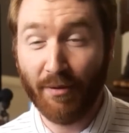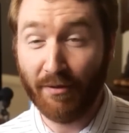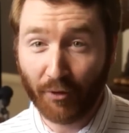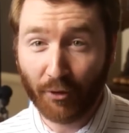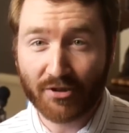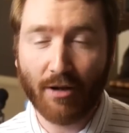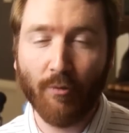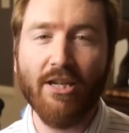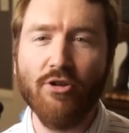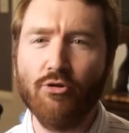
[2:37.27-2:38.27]
but first, I
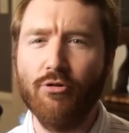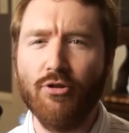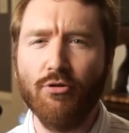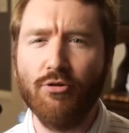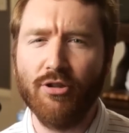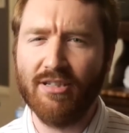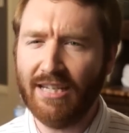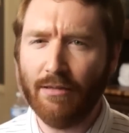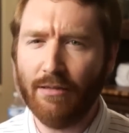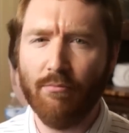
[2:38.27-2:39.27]
want to introduce you to the
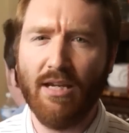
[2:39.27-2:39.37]
team